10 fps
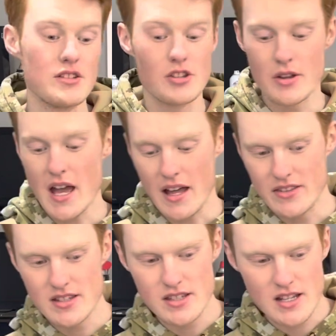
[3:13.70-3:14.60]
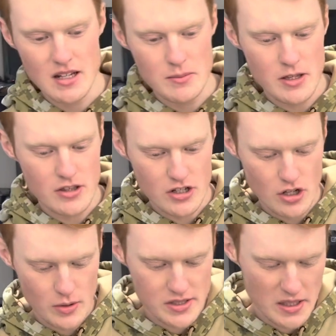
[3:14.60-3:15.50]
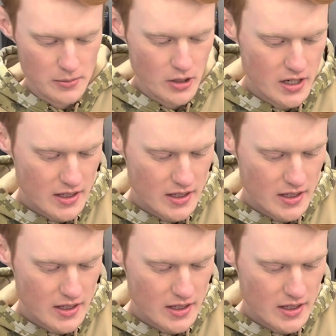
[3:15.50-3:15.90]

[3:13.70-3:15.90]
So yeah, this is going to be the newest upgrade